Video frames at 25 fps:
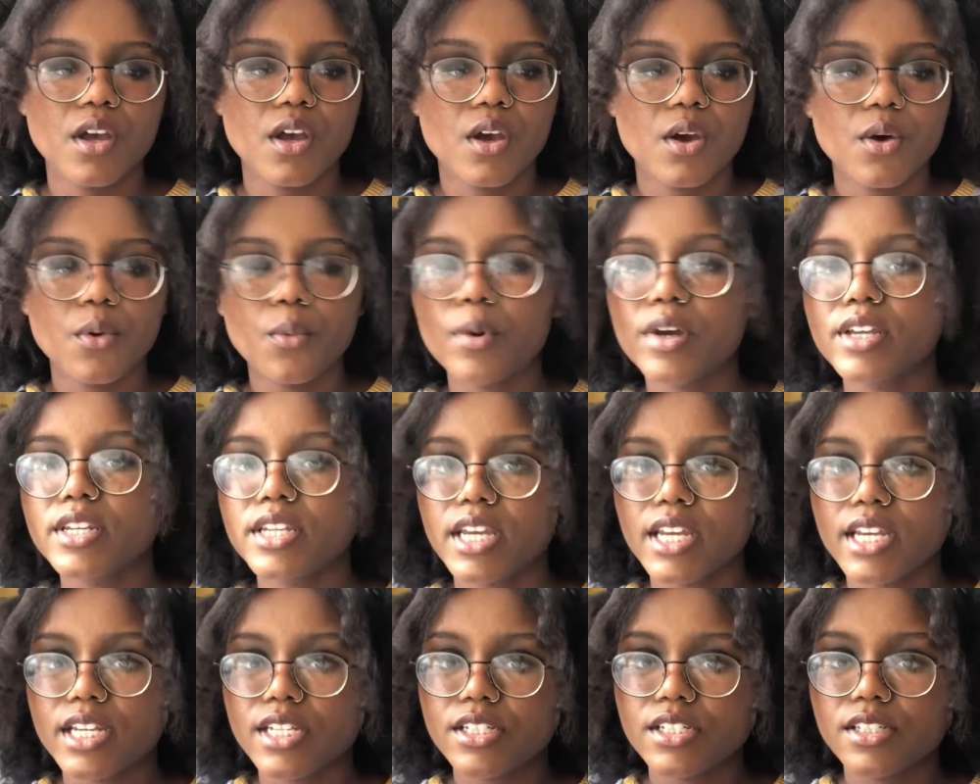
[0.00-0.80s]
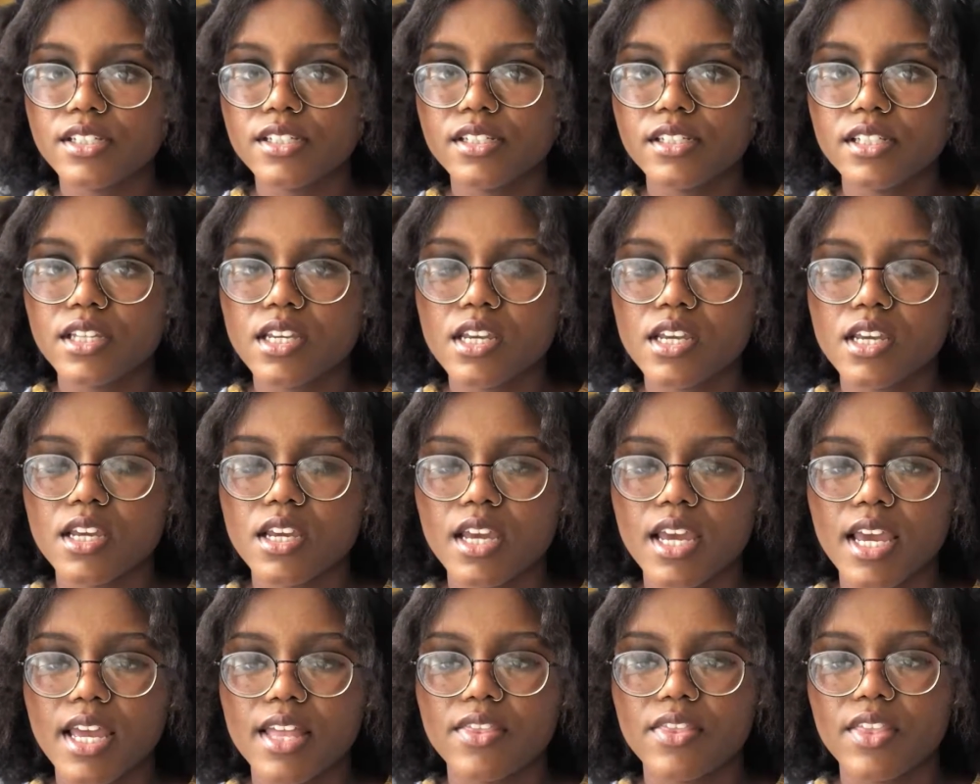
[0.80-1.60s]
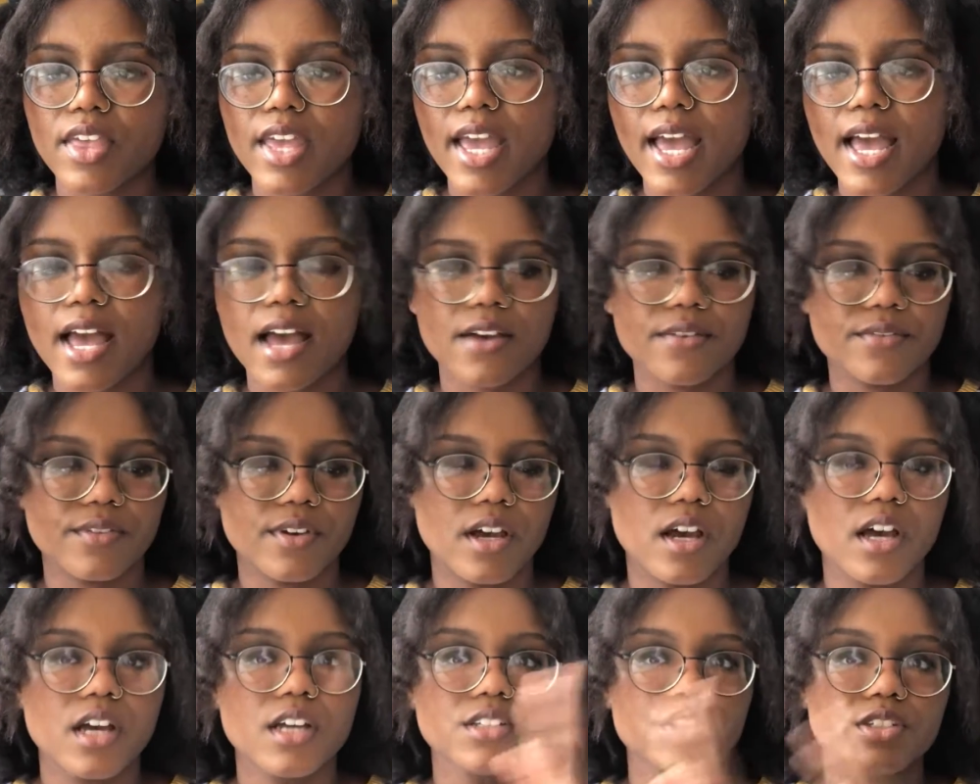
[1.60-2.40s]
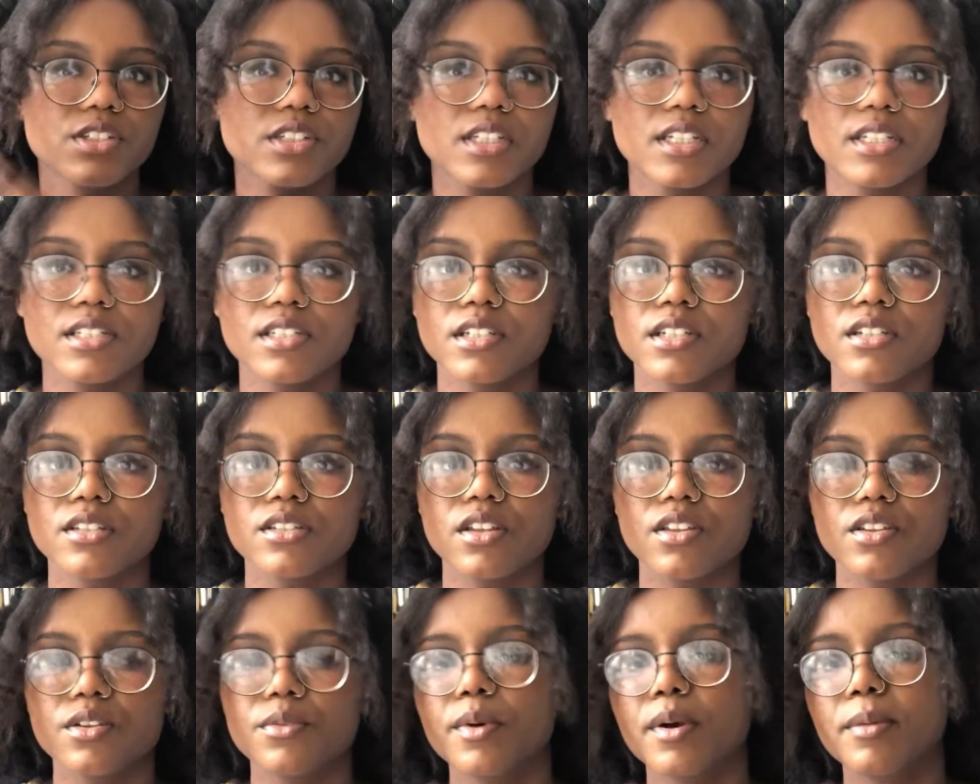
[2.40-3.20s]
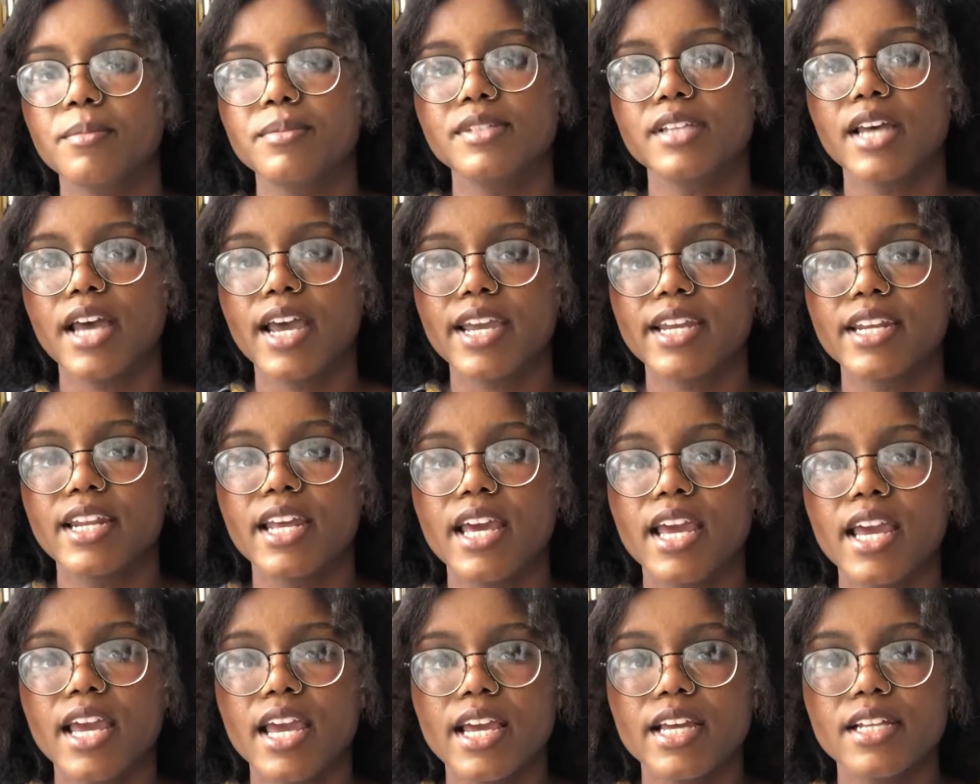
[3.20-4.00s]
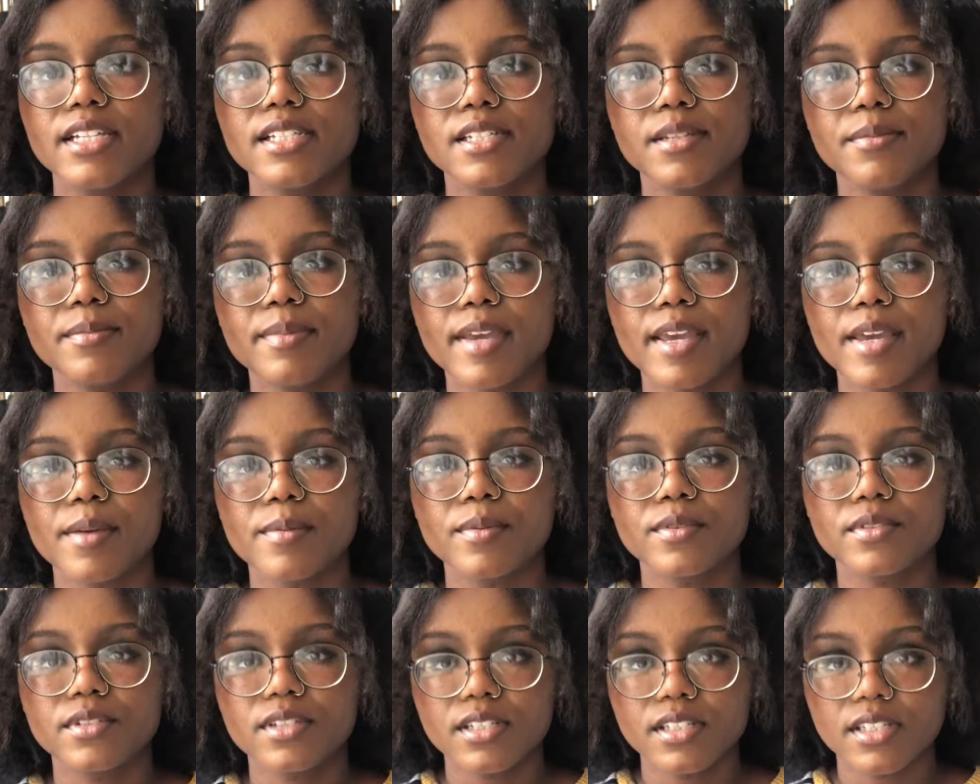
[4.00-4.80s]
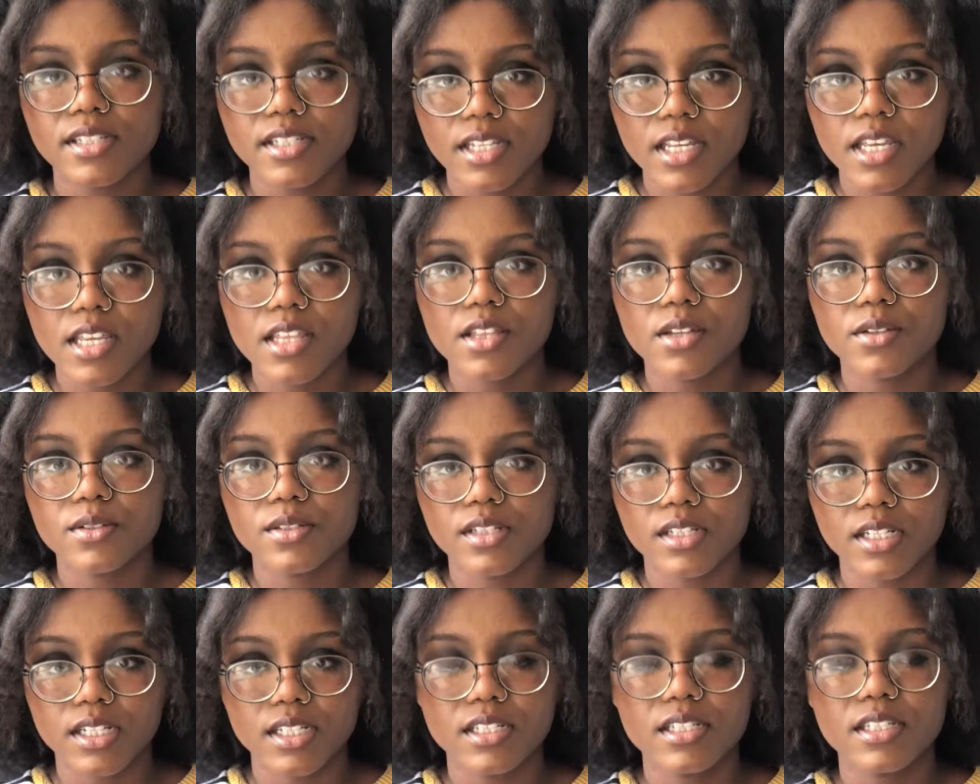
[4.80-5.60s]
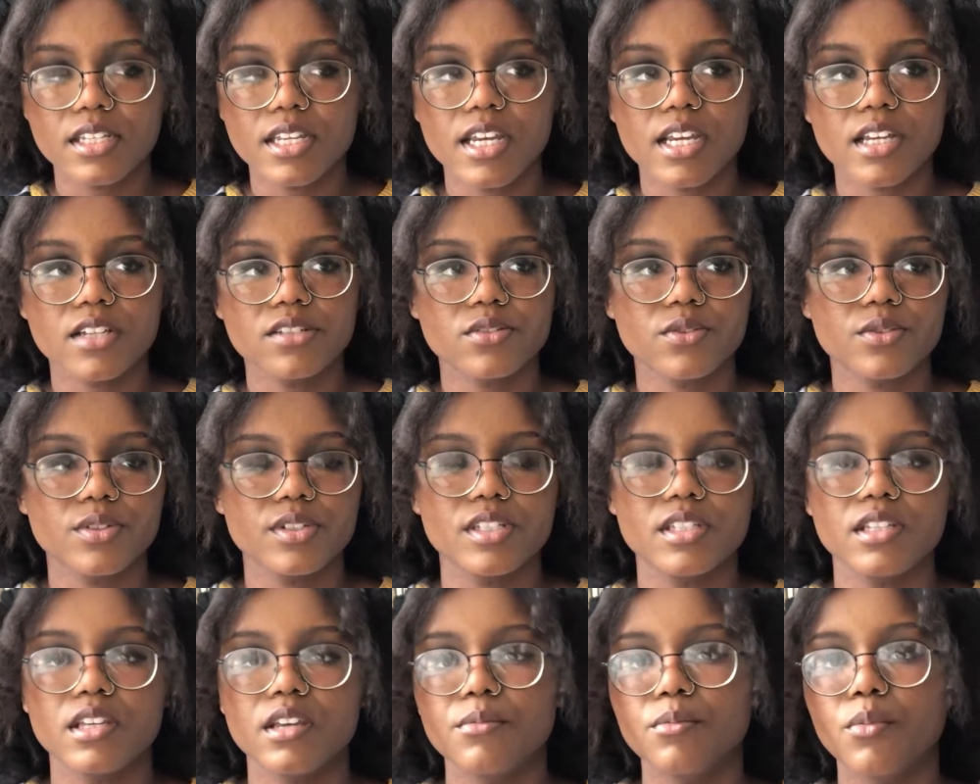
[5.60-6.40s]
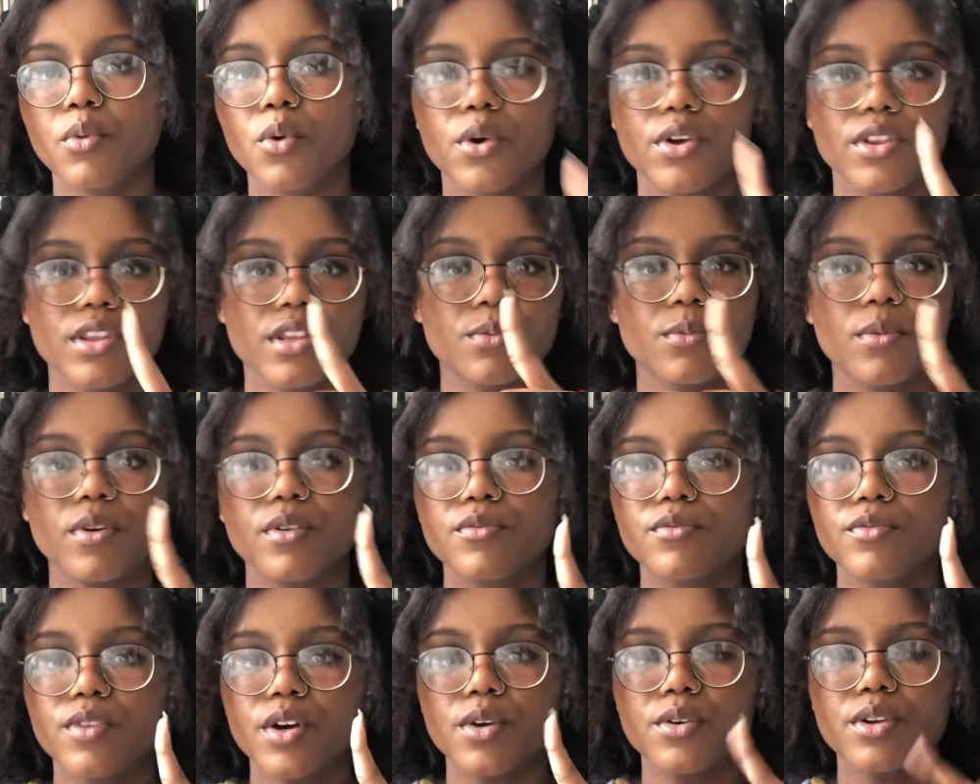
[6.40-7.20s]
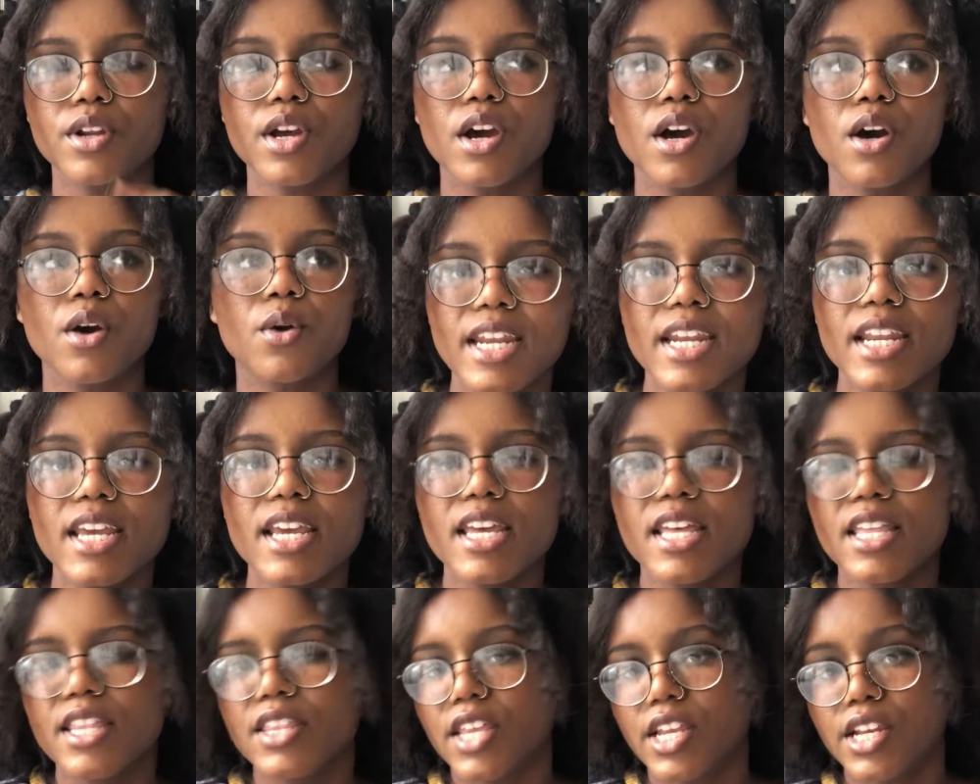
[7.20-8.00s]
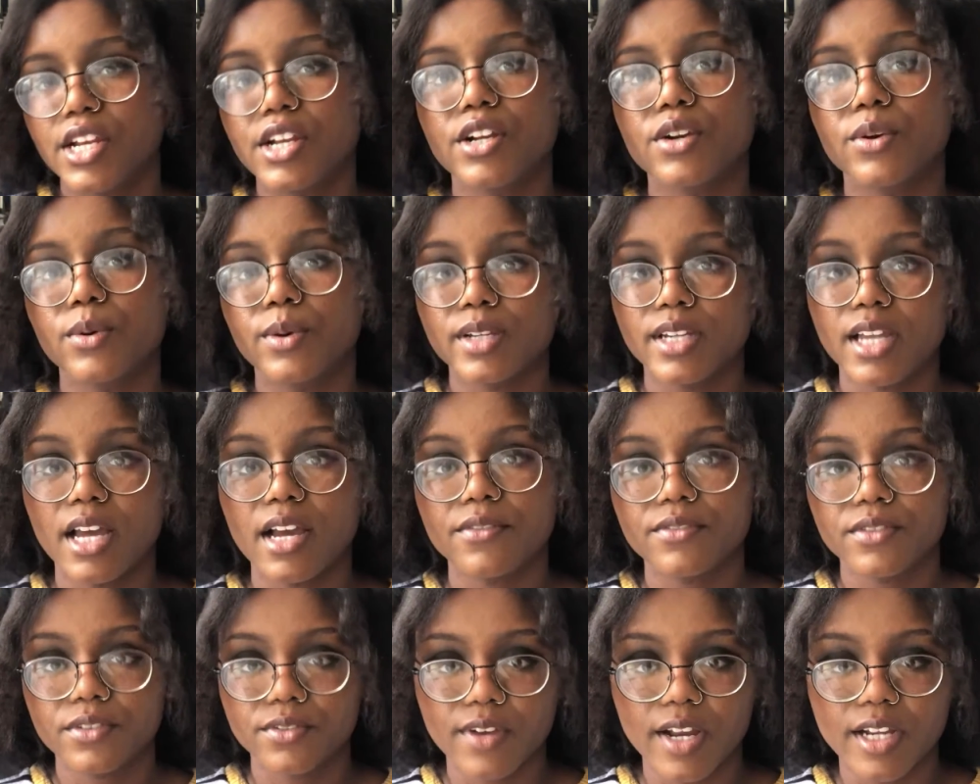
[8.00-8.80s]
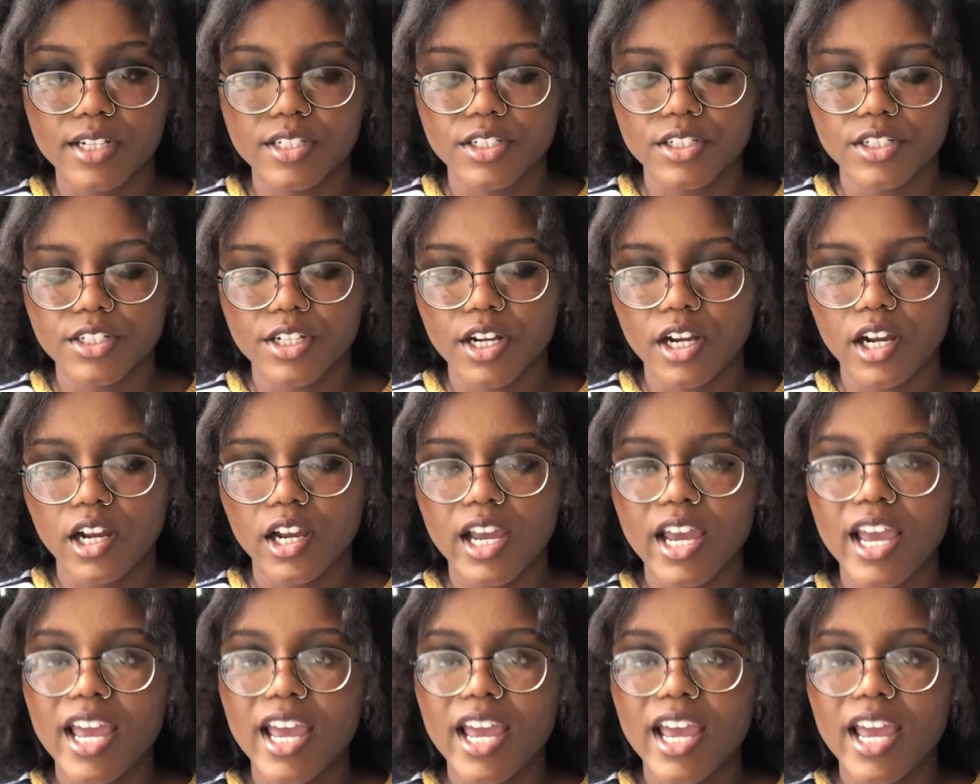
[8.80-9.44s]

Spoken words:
one agency and they have 100 listings on their website, and to be able to see those listings or see more than one photo, then you're going to have to register.